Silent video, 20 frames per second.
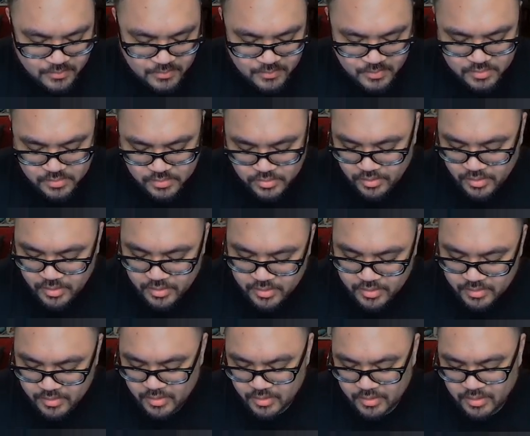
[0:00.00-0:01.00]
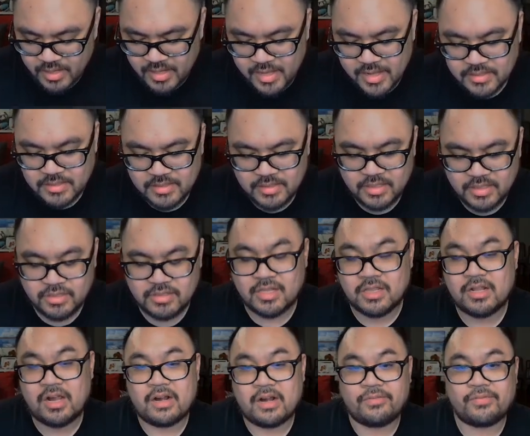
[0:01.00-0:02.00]
So the thing is, there's a
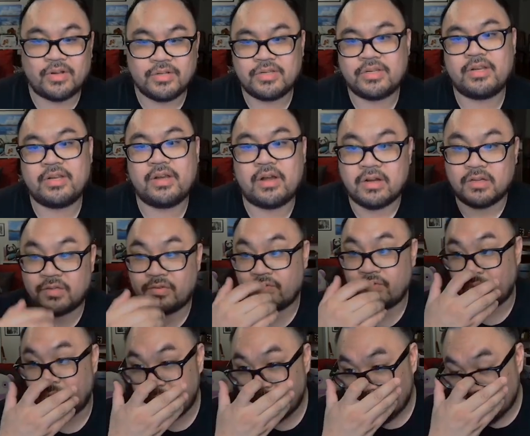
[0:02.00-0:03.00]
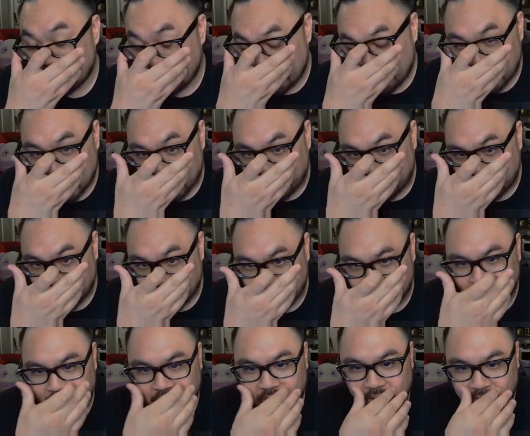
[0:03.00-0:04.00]
lot of alternate arts for very popular
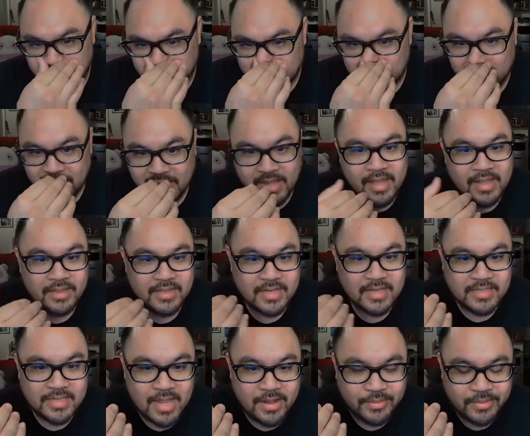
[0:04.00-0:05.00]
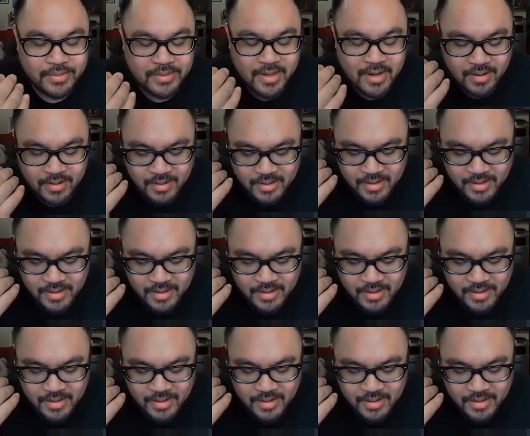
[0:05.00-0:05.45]
cards that's out there.